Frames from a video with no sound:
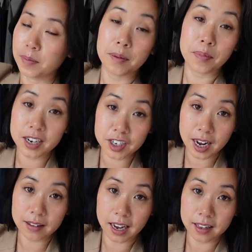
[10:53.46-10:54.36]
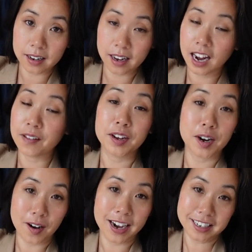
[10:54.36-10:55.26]
but I'm branching out lately and having a
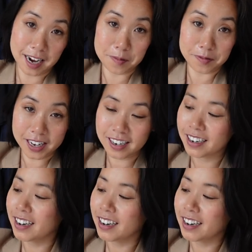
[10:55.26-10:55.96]
great time of it.